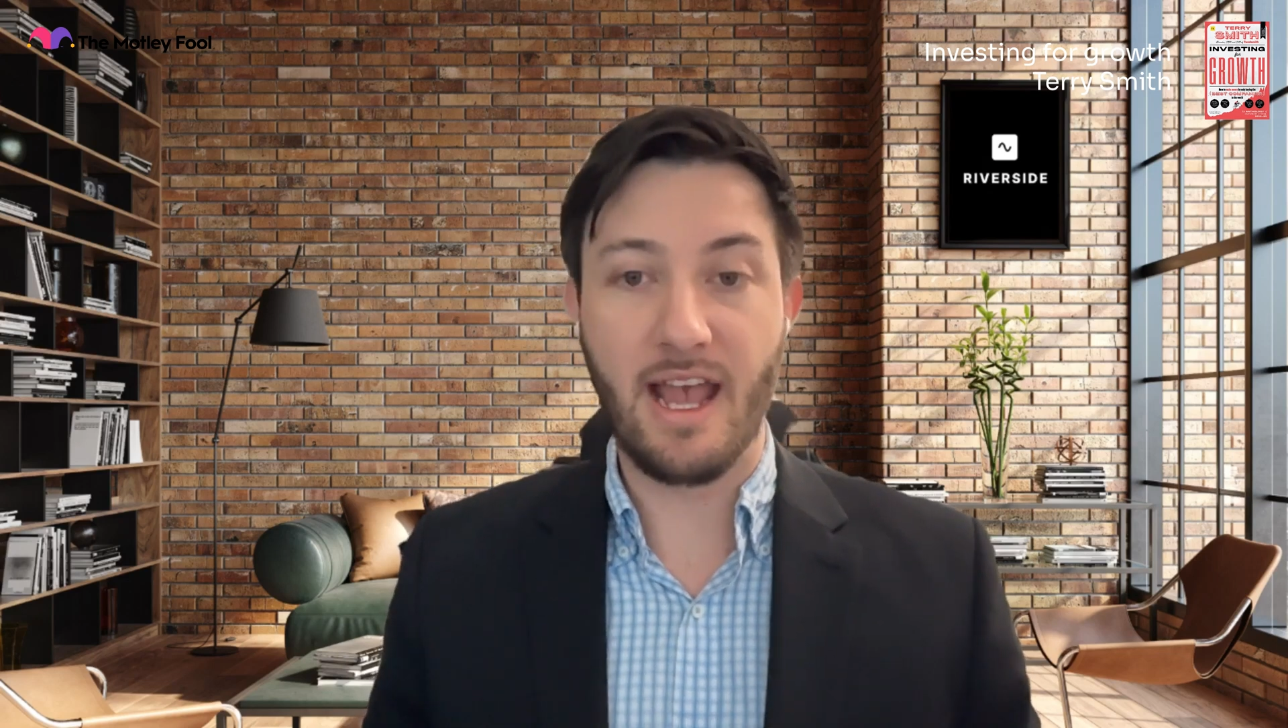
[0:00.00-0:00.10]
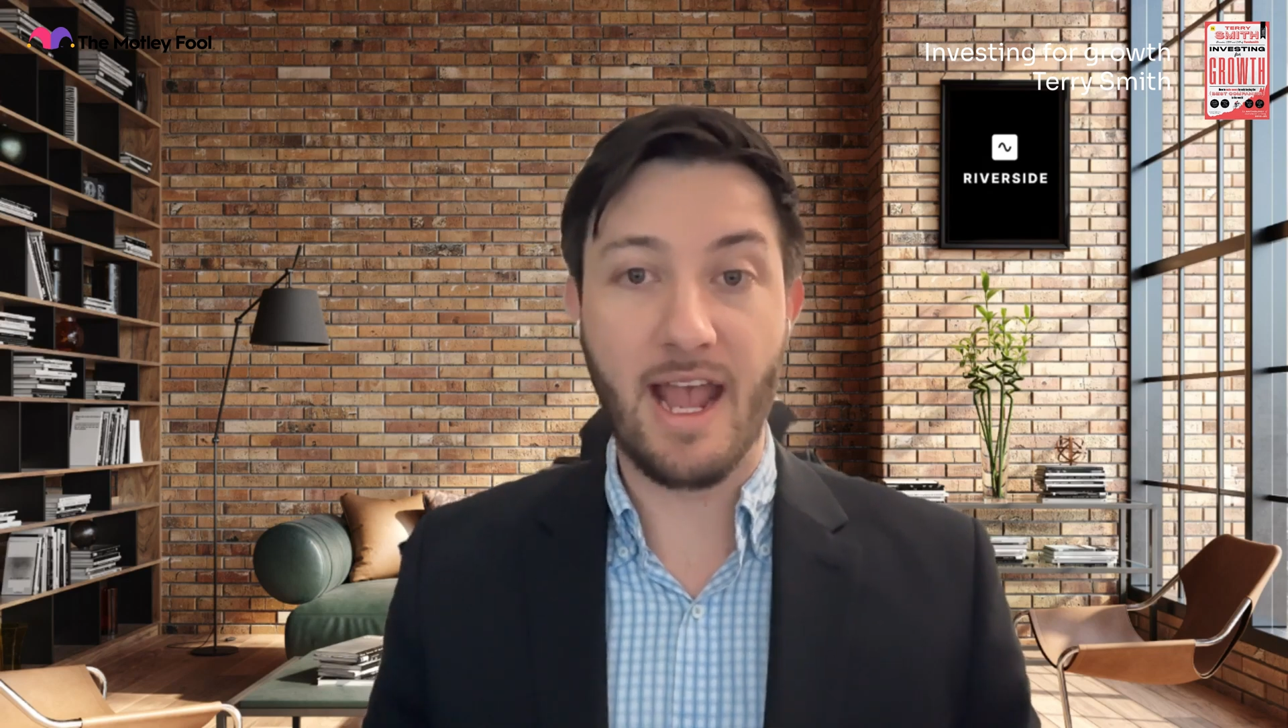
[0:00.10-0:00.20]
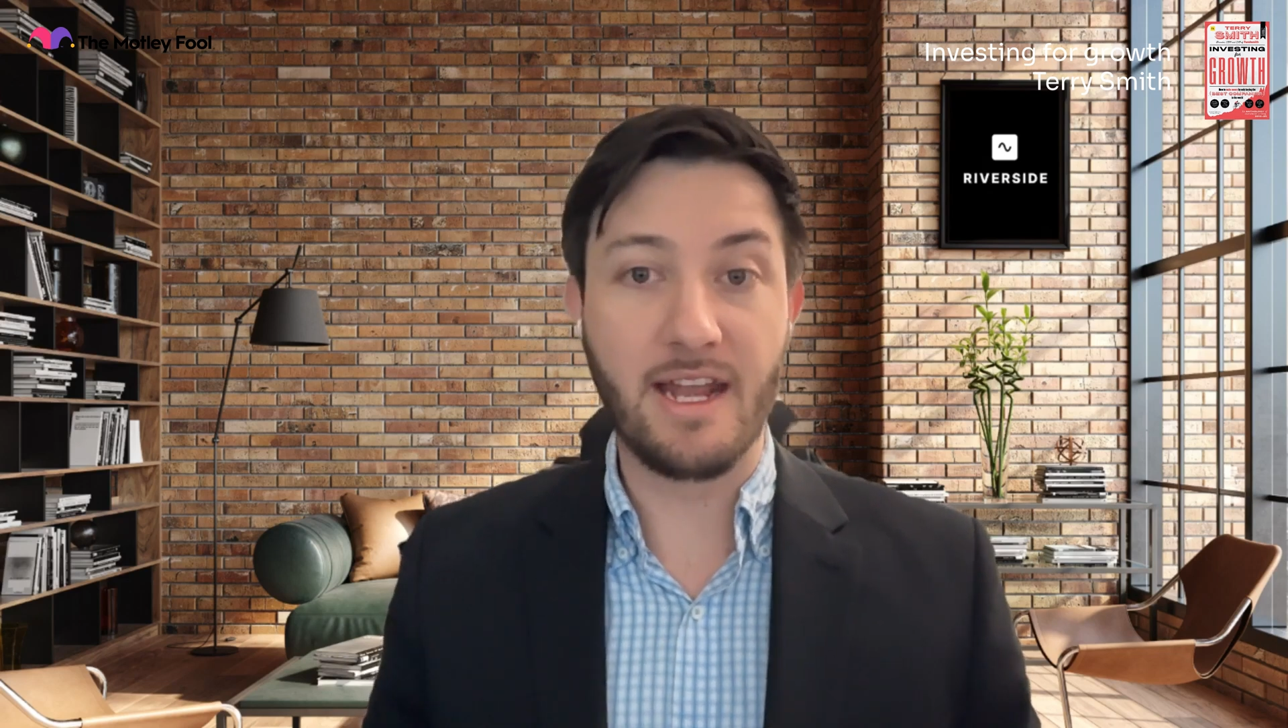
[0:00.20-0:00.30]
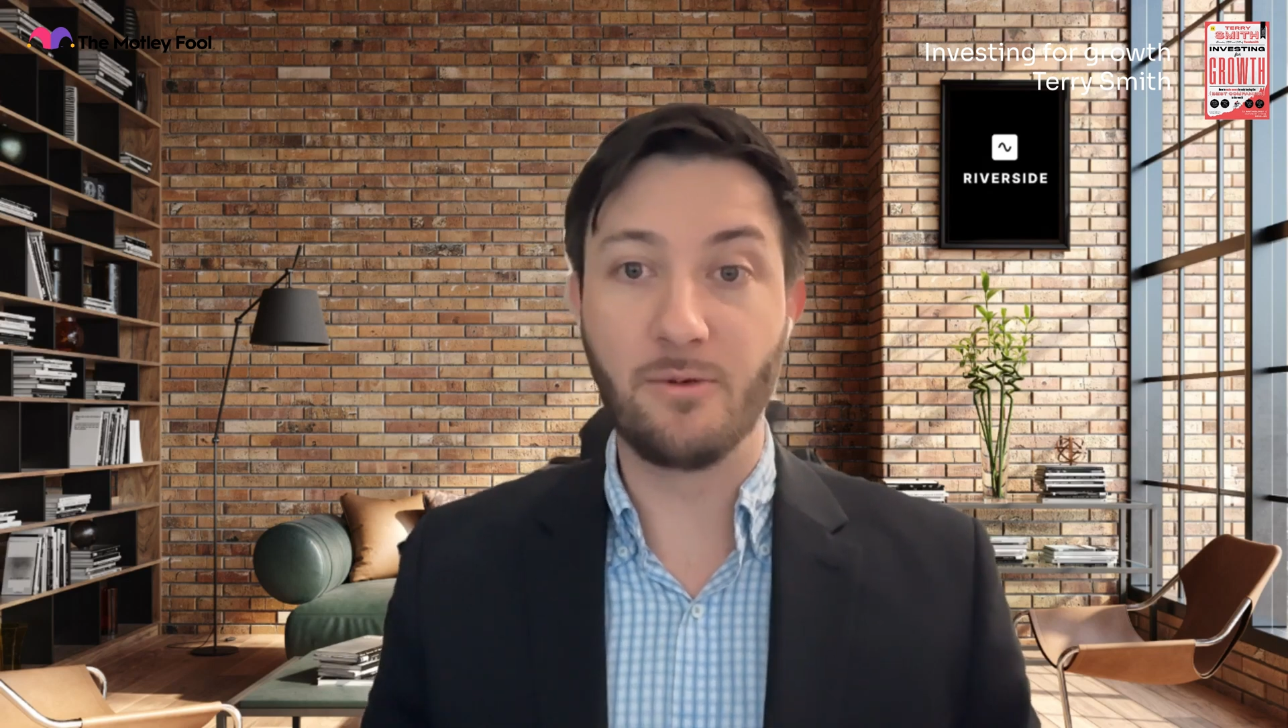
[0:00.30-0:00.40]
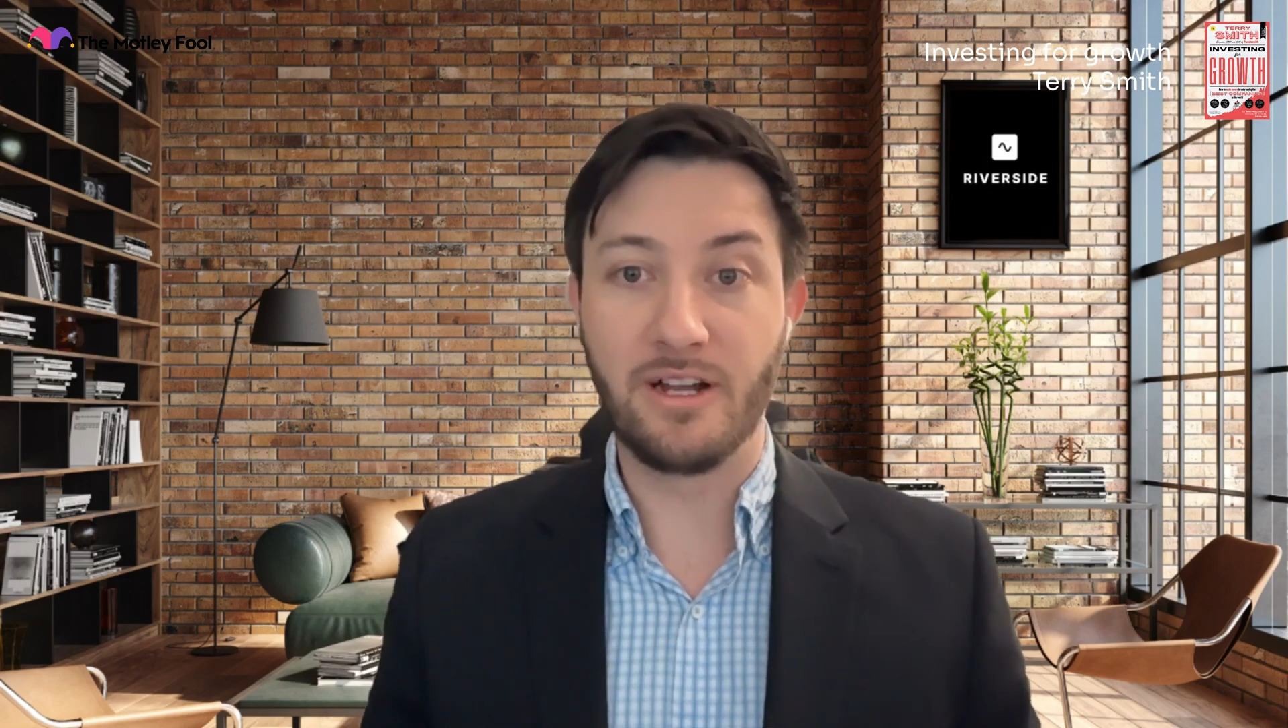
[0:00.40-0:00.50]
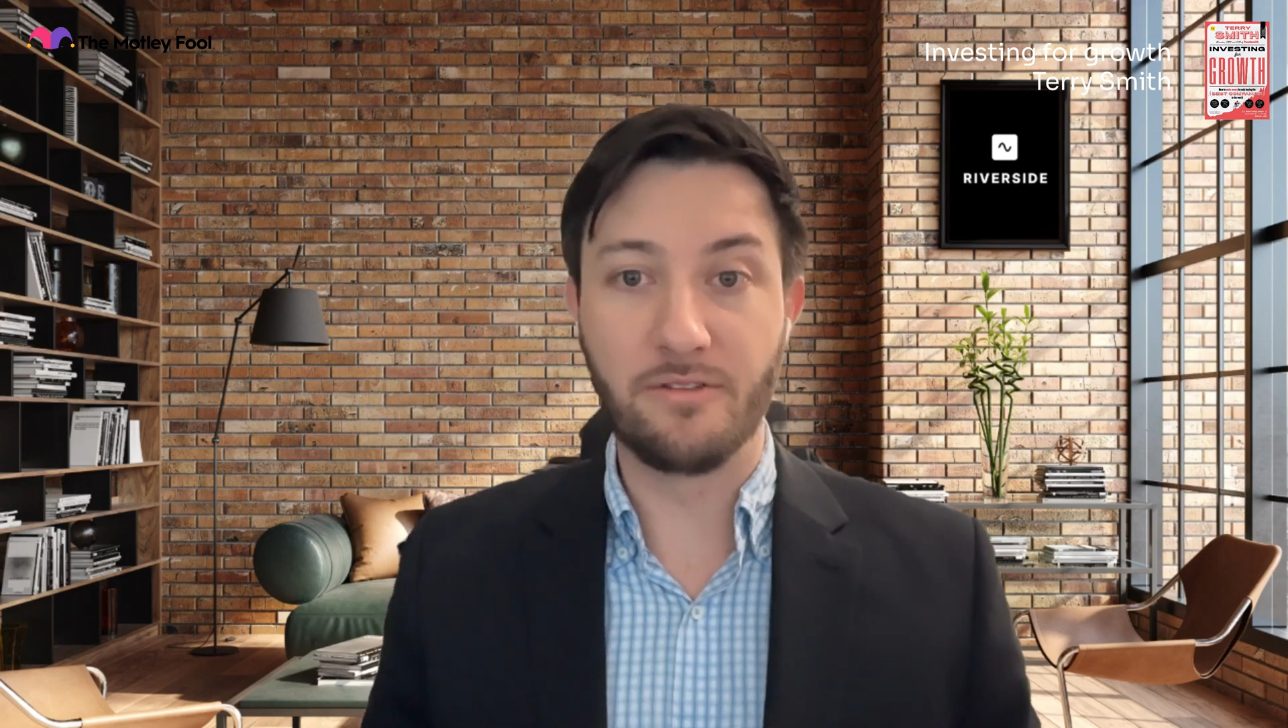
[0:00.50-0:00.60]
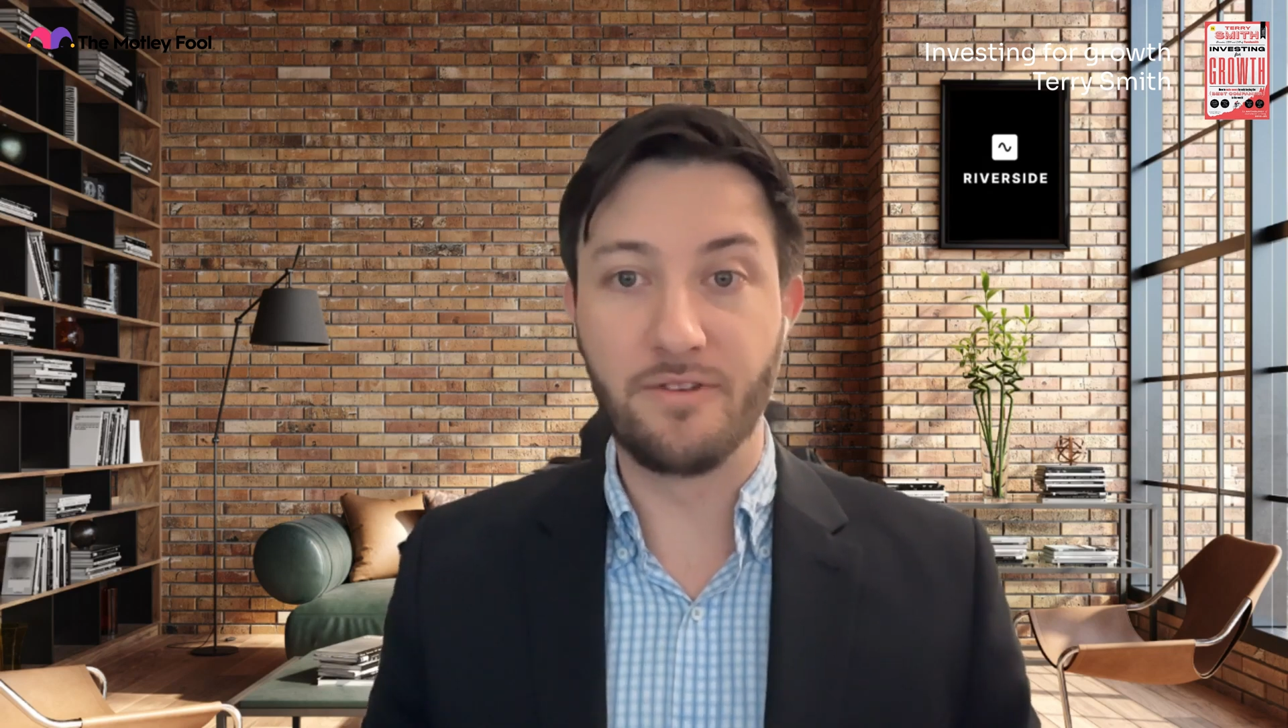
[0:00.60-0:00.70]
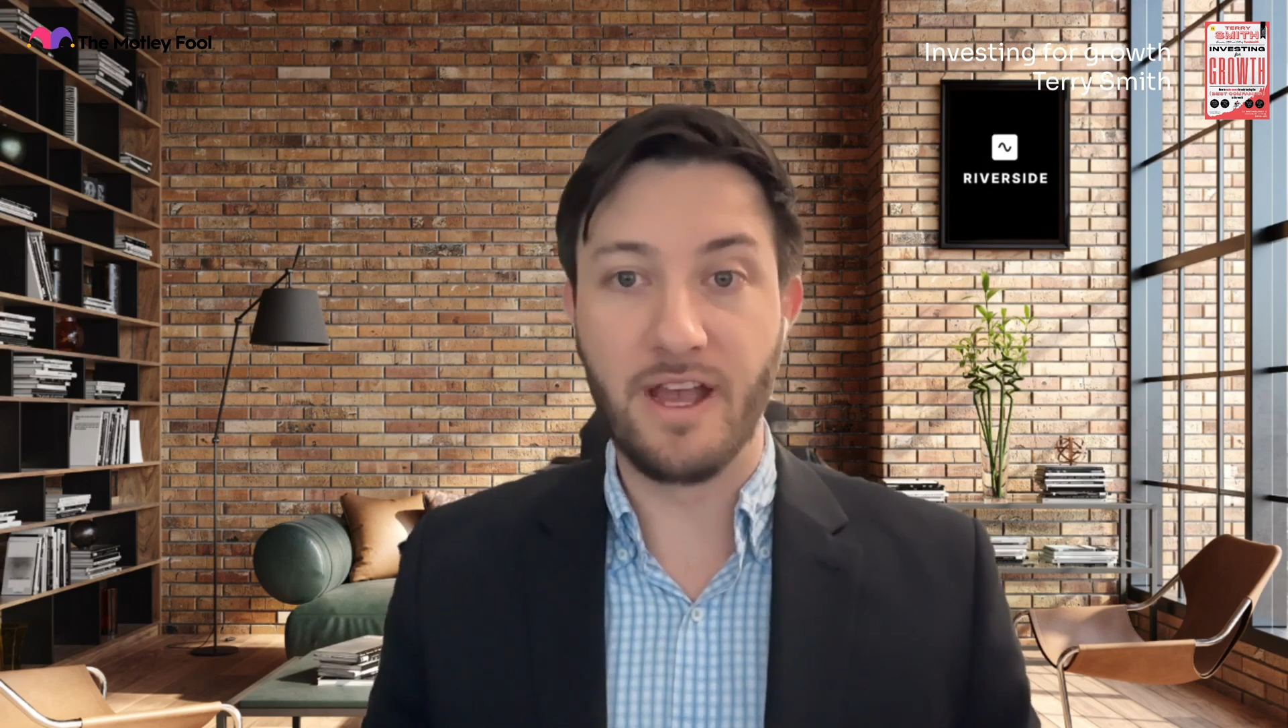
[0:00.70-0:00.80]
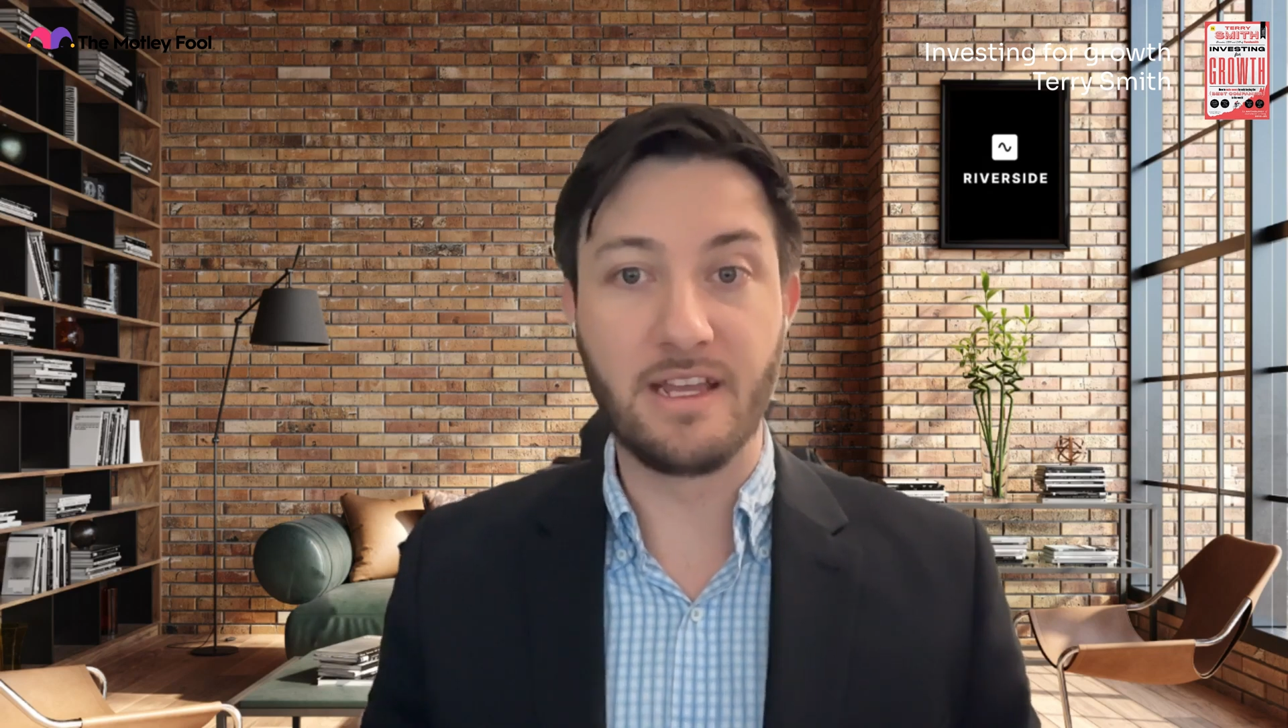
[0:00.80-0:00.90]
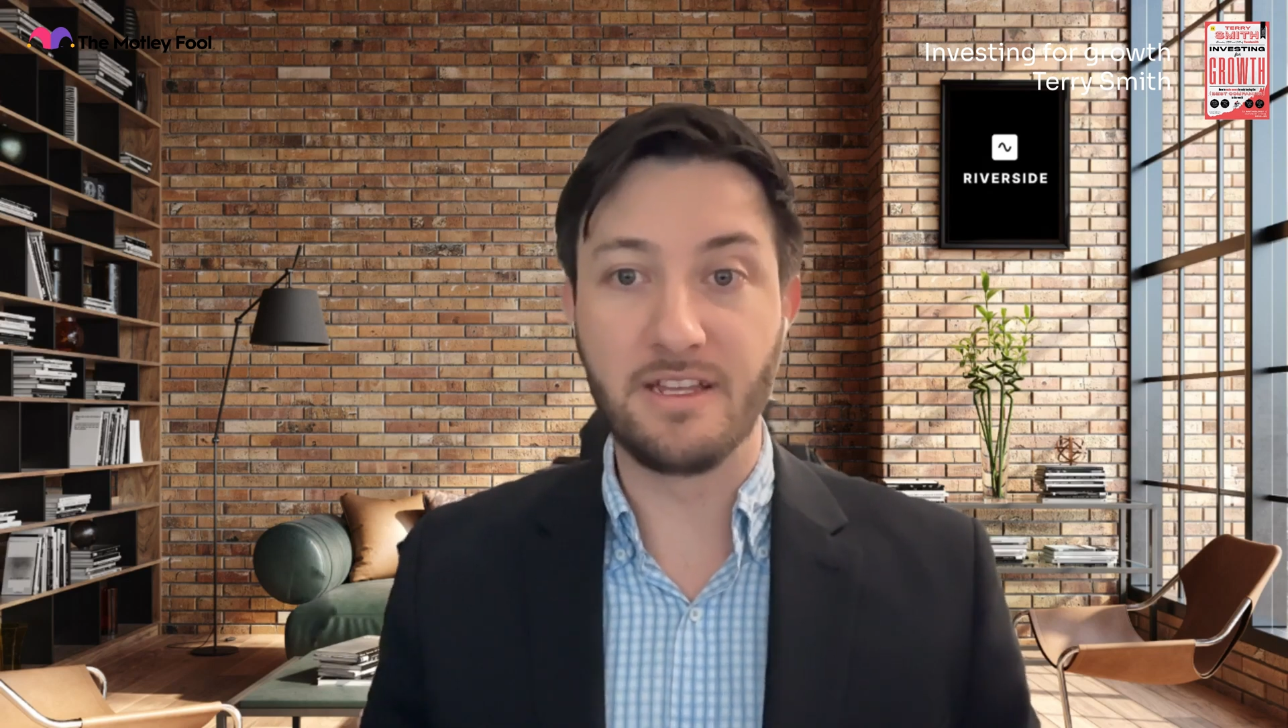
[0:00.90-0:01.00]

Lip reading: anyone of any